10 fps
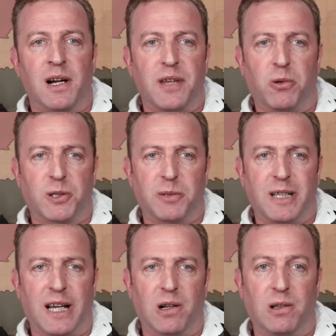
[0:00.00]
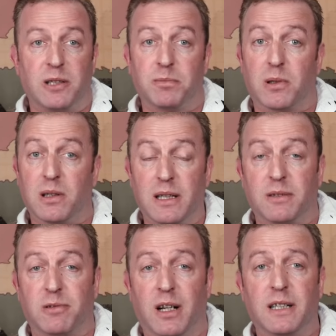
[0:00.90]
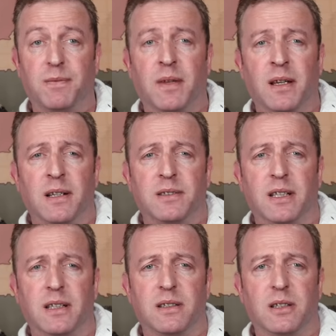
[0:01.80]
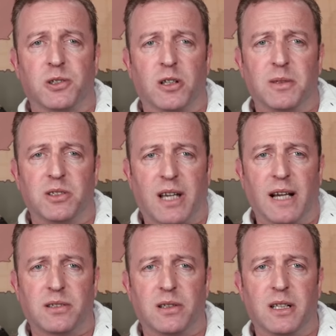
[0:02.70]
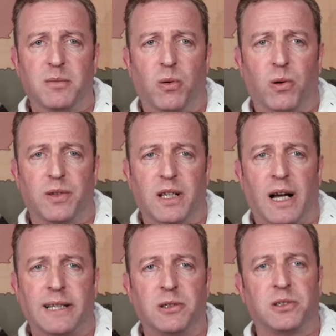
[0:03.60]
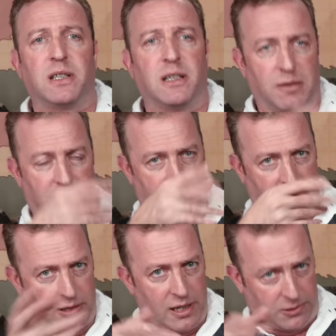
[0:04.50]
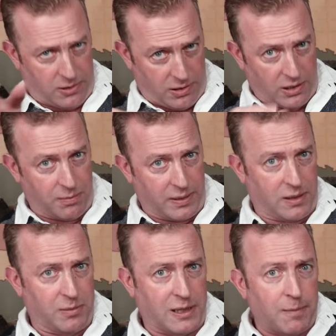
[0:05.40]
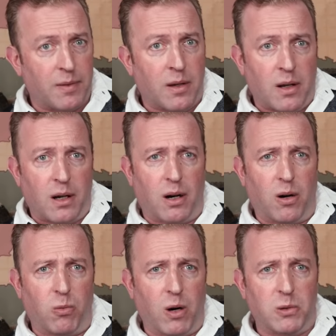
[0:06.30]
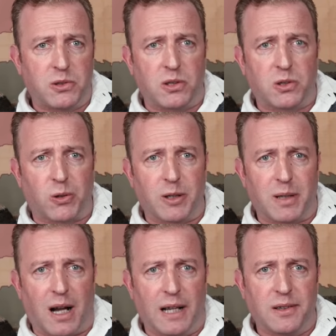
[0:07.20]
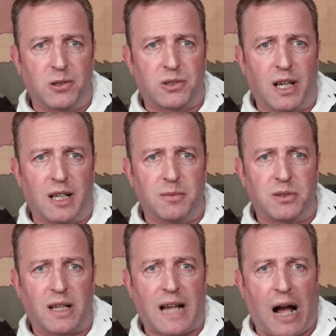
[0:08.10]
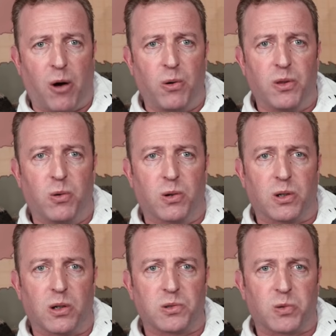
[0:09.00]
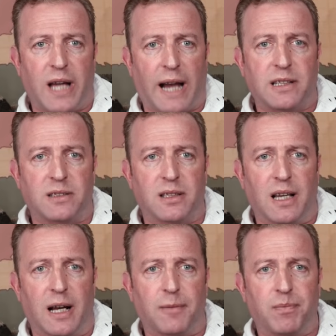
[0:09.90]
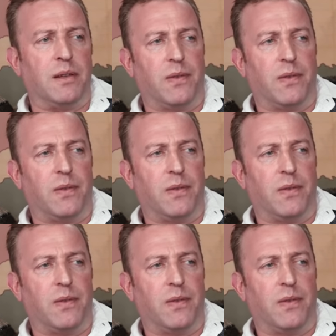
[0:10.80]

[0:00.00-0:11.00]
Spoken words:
They were to be held in Berlin, right? Did the Germans cancel them or the IOC, the International Olympic Committee? What was the story behind those games and how the world reacted to that?